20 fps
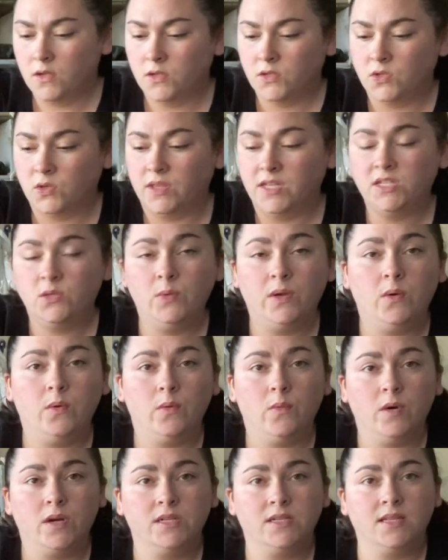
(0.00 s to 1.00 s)
So this week we
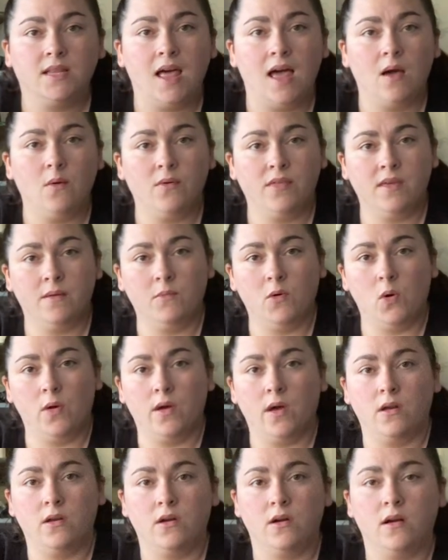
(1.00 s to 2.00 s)
worked a lot with him
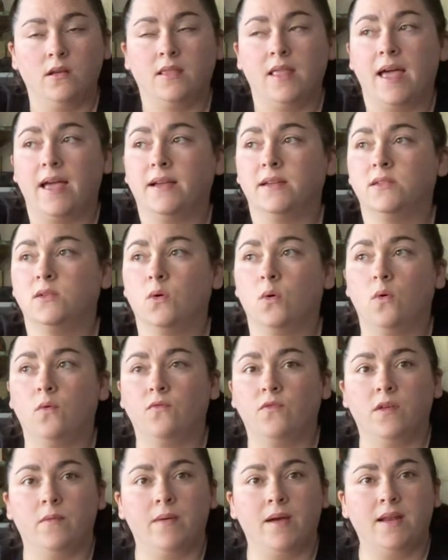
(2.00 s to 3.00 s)
going under our legs, so
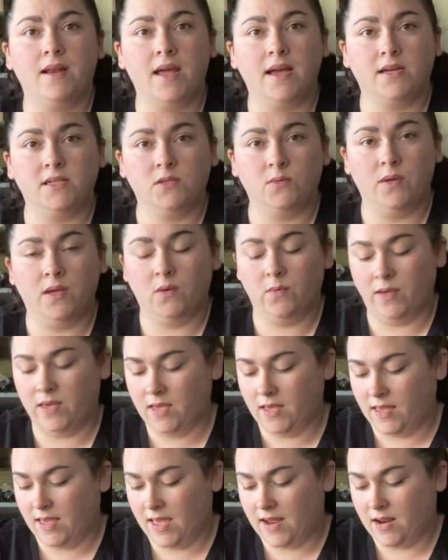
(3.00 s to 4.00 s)
hopefully by next week we
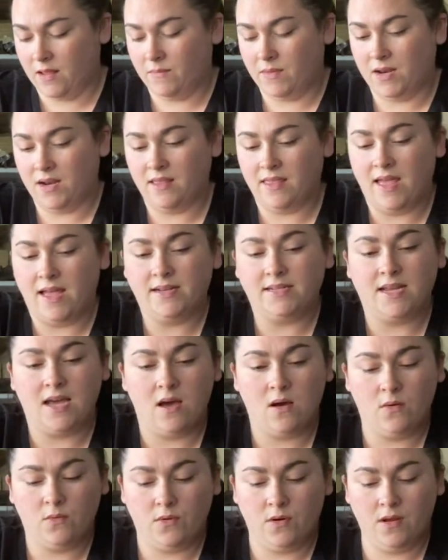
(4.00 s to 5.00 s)
can get him into that
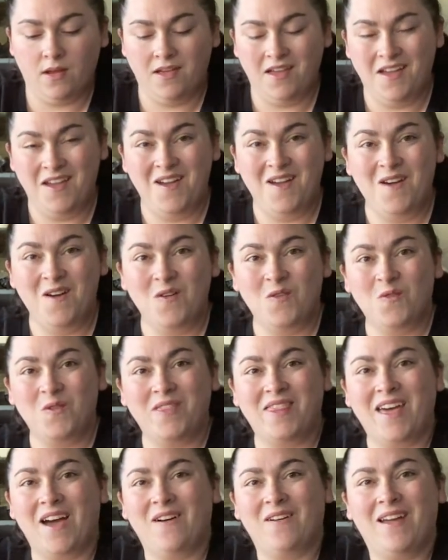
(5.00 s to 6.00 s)
down
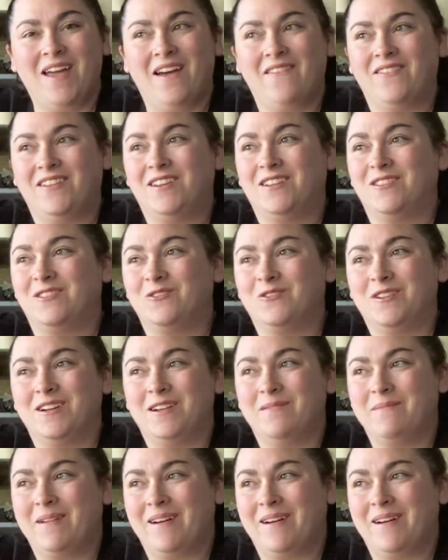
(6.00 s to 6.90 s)
without having to lure him